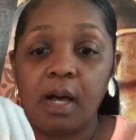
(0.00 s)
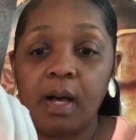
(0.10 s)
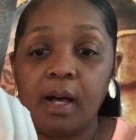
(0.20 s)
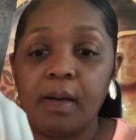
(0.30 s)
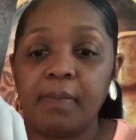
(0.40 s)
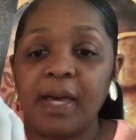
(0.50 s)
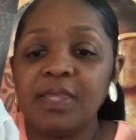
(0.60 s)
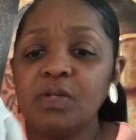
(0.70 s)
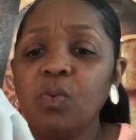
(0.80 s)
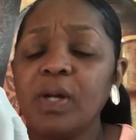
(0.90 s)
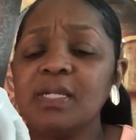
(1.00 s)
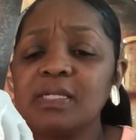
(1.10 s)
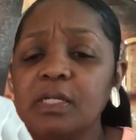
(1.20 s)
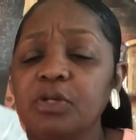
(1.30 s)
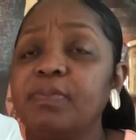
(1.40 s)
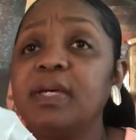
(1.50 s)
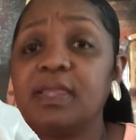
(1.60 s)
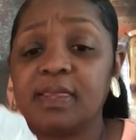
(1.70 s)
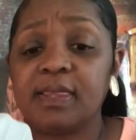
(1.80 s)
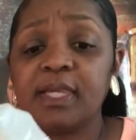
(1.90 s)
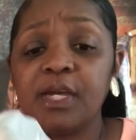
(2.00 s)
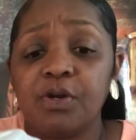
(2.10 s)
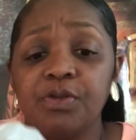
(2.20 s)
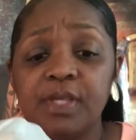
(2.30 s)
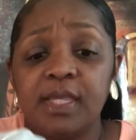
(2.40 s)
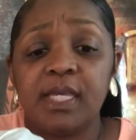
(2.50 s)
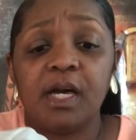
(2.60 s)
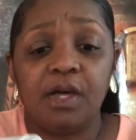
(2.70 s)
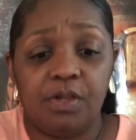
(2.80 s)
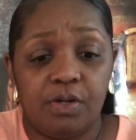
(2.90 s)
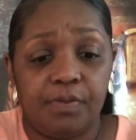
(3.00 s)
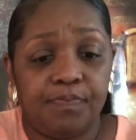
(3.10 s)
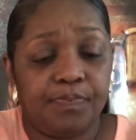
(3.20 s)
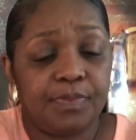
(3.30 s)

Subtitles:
and then one is a little bit thinner than the other,